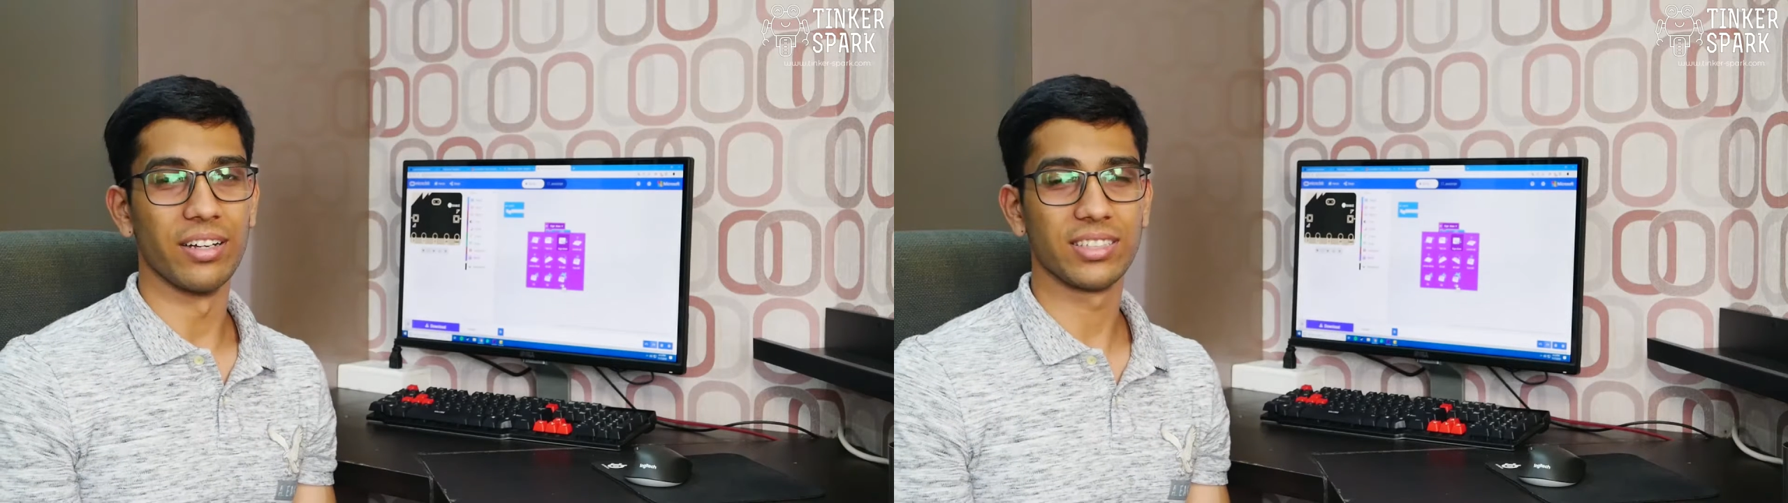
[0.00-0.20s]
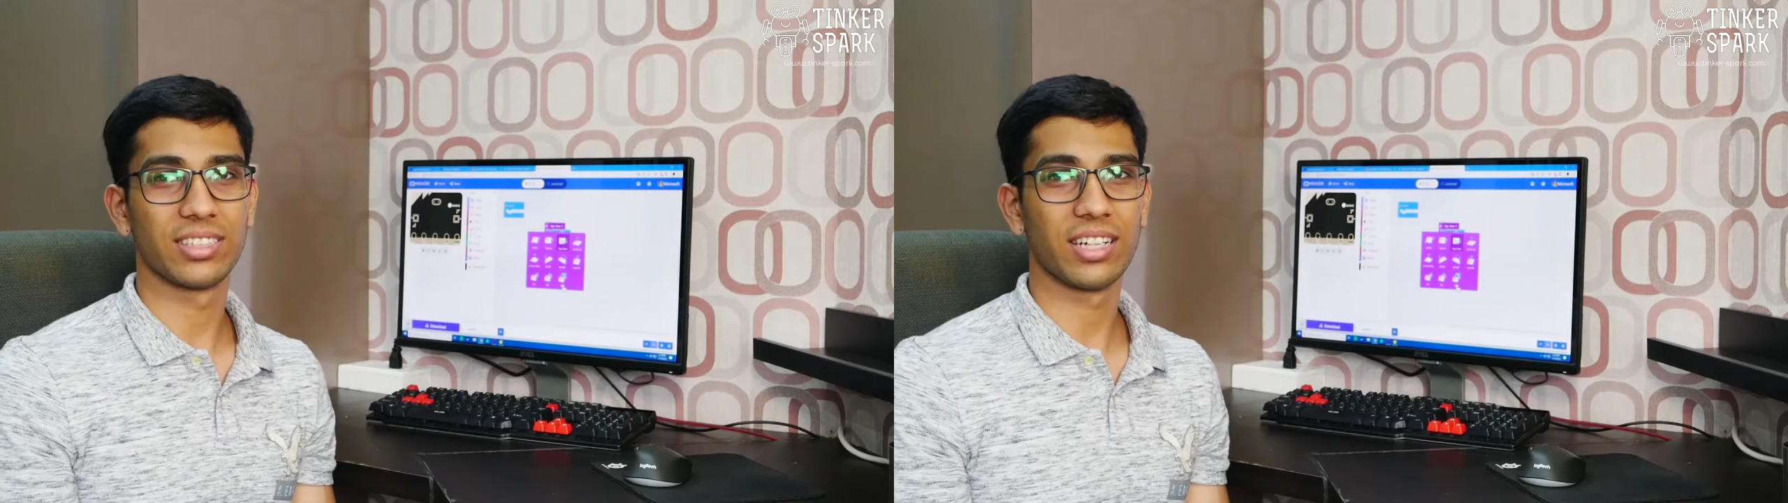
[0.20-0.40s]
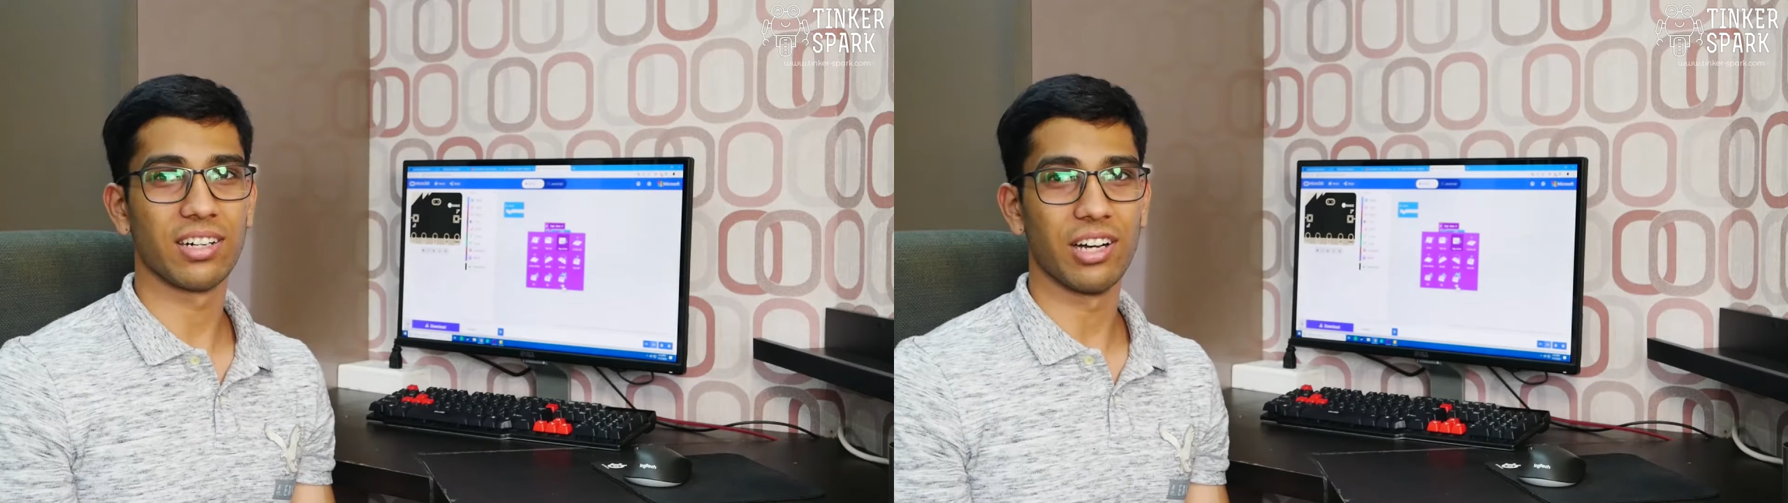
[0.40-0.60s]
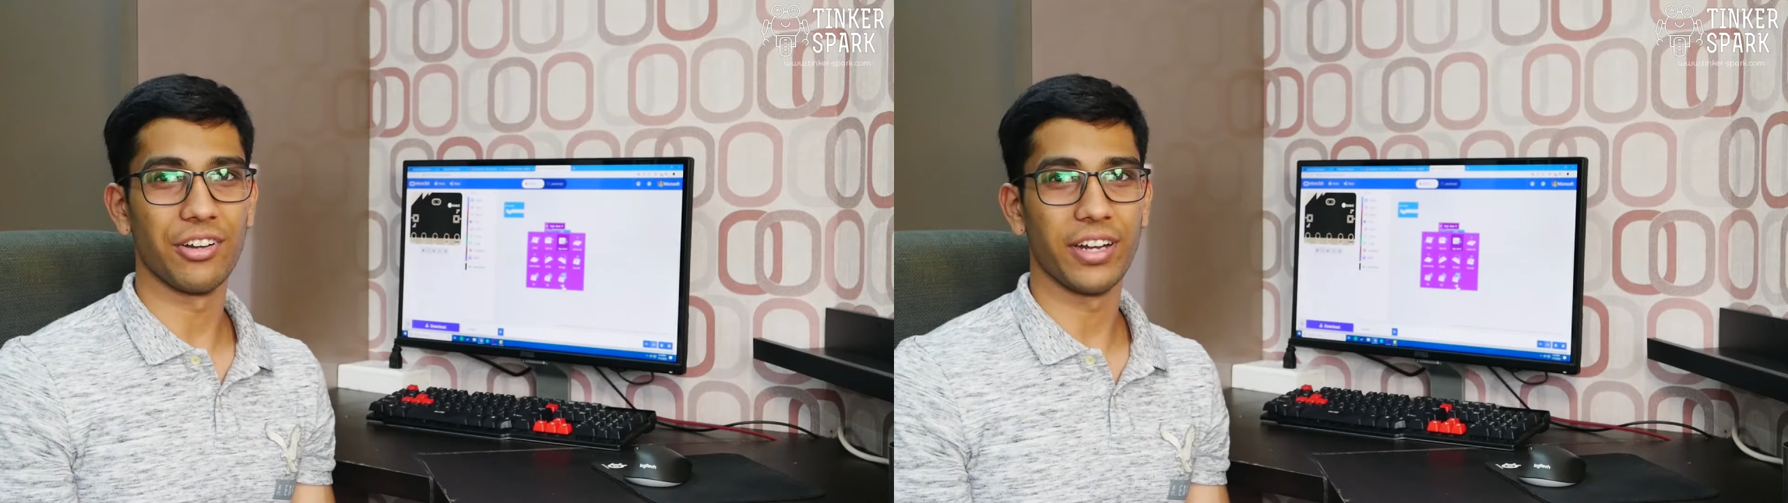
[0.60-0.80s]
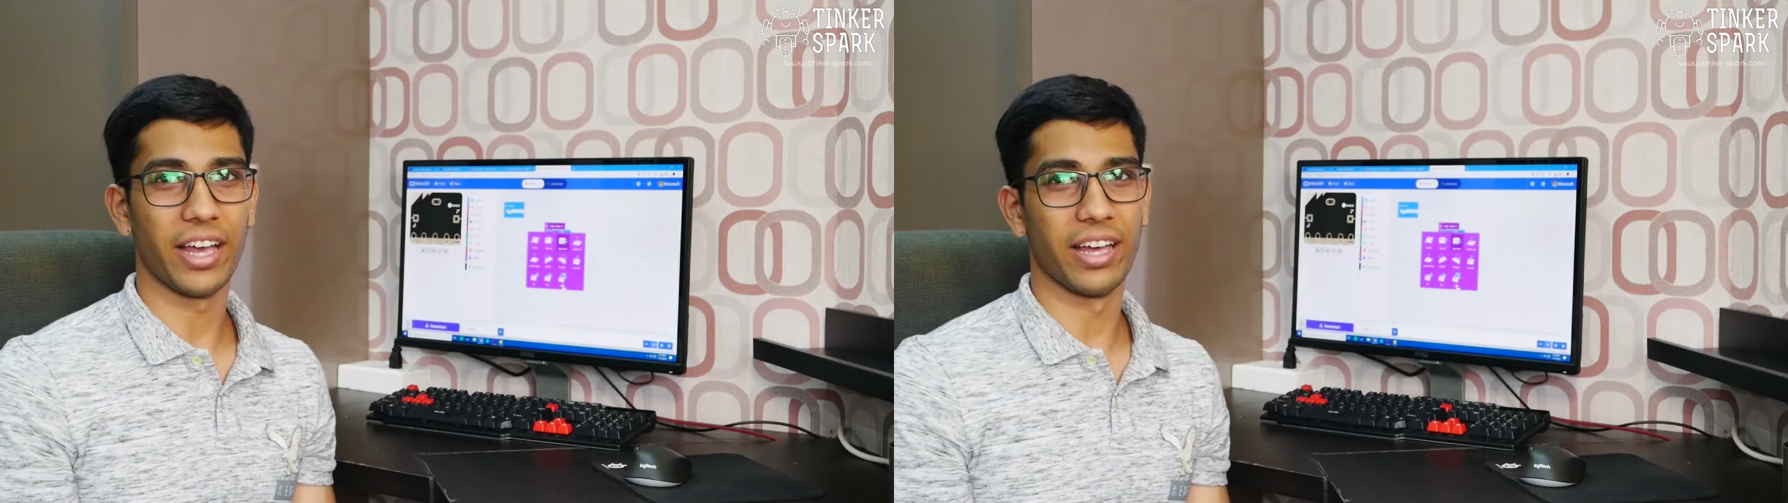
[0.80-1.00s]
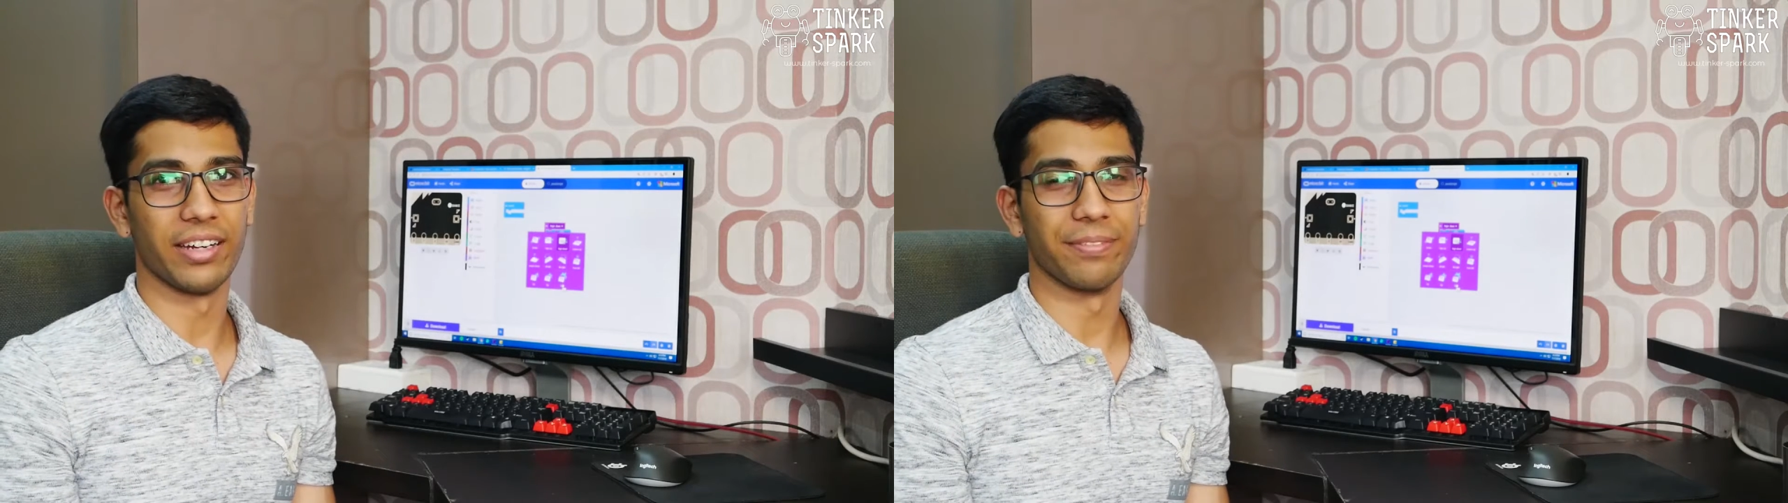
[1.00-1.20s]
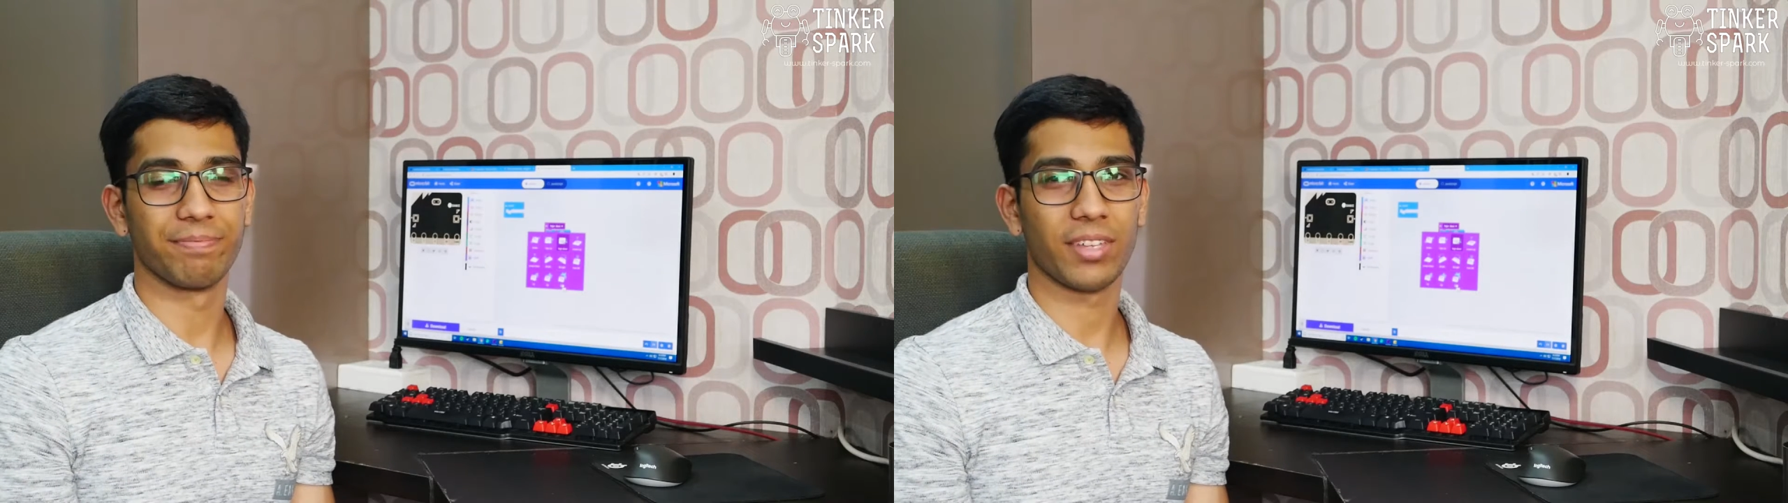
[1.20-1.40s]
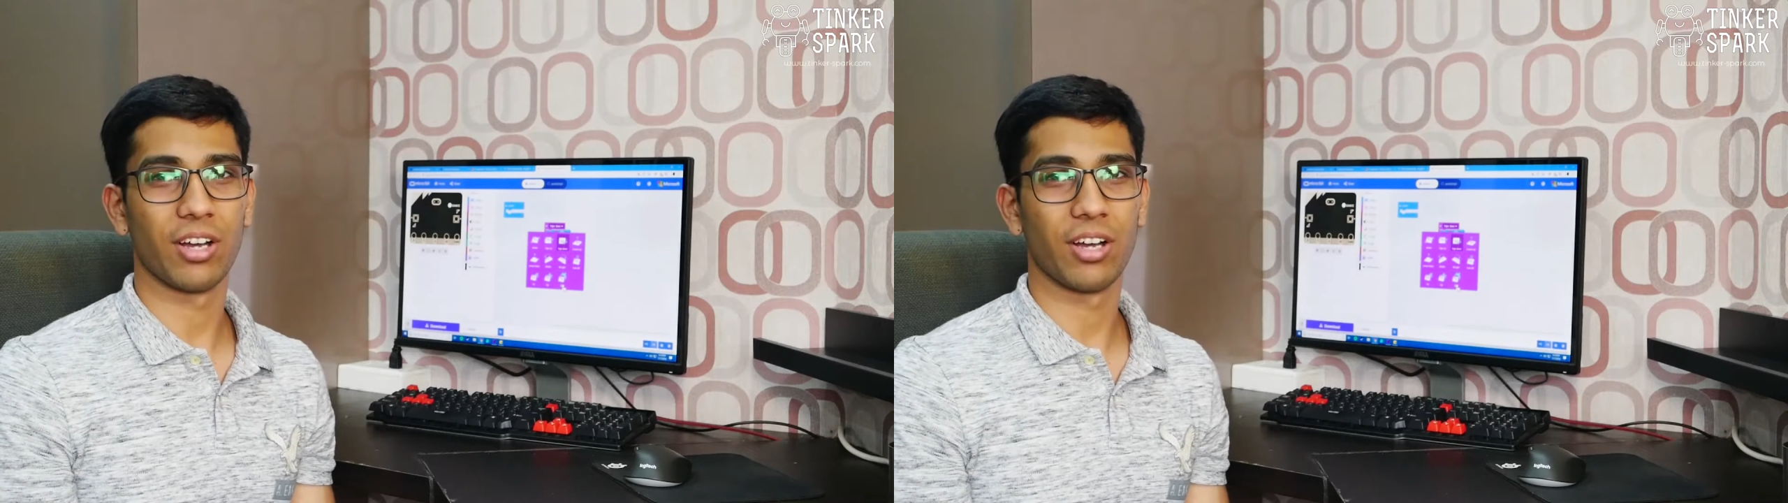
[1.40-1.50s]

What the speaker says: Stick around and